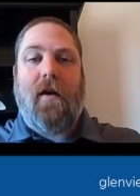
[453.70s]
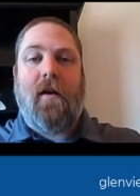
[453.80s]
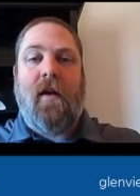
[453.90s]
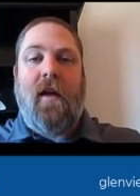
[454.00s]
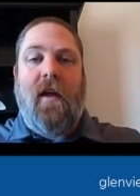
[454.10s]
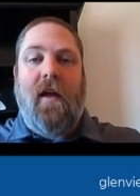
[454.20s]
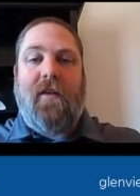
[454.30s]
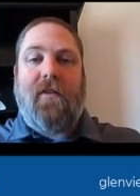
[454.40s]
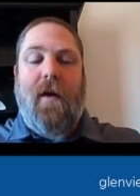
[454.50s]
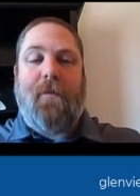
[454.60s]
here
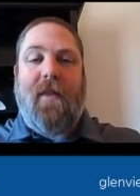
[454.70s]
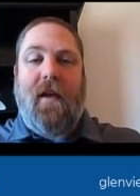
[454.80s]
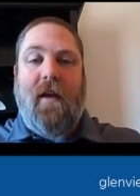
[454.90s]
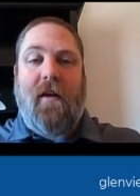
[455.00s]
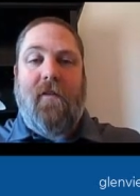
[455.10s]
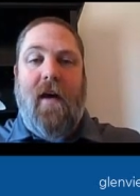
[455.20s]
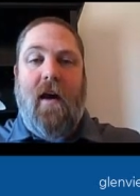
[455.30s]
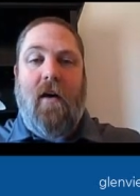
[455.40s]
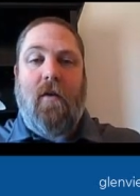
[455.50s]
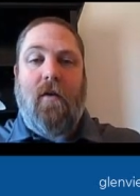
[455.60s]
is I'm thinking of
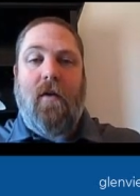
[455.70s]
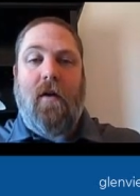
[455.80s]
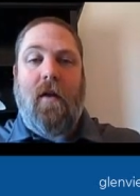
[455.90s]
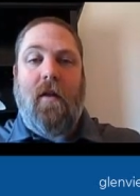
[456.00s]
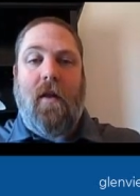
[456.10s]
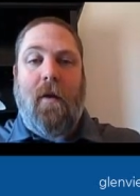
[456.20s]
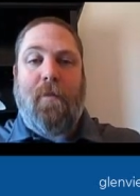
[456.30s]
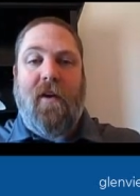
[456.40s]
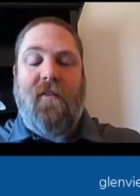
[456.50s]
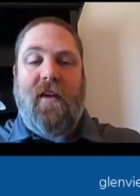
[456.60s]
how the
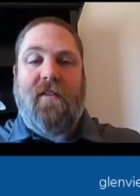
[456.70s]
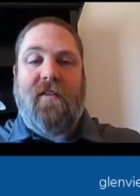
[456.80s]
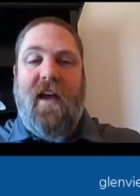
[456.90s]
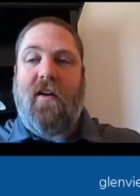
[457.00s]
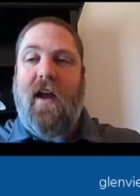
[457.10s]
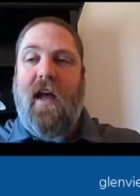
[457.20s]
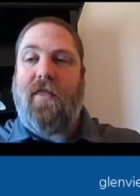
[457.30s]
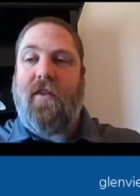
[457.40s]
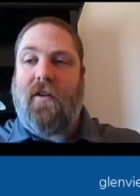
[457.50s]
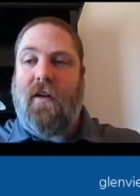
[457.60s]
previous standard
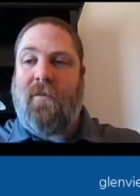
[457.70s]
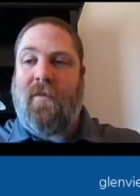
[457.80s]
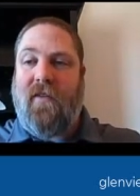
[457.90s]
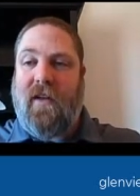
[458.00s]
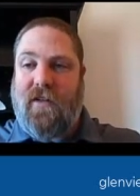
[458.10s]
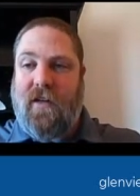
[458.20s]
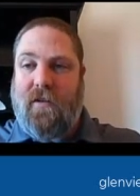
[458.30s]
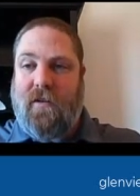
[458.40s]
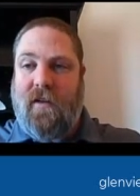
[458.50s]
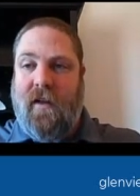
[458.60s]
had 13
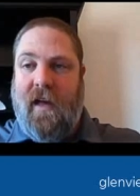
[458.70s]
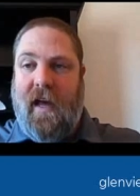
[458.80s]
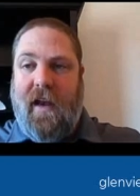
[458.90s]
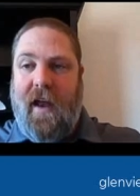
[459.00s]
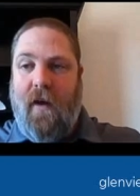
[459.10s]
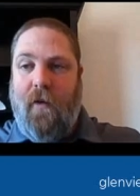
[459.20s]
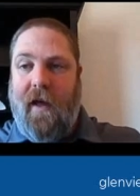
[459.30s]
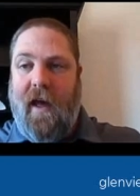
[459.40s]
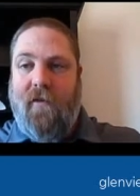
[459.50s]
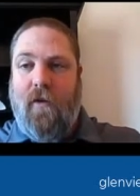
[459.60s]
provisions, and now
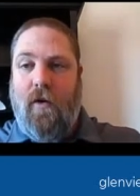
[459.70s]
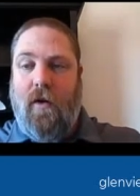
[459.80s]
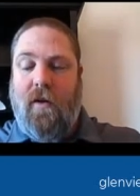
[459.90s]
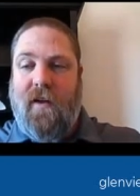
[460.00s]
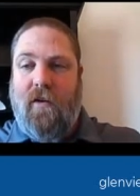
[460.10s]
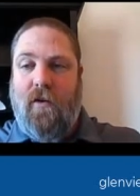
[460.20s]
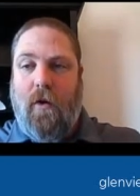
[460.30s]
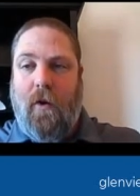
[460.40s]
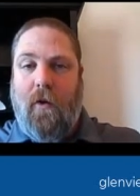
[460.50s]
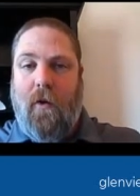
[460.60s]
we have 10
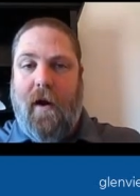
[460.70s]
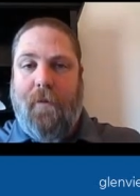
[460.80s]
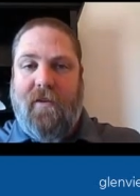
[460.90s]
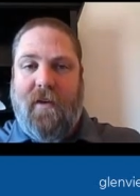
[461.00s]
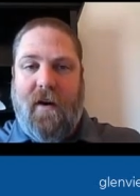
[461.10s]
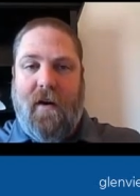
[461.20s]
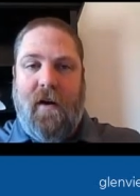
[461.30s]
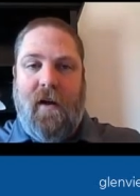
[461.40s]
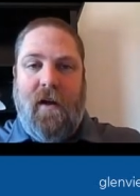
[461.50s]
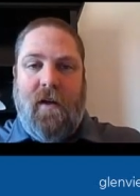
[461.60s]
core requirements
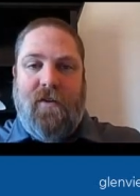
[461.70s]
here.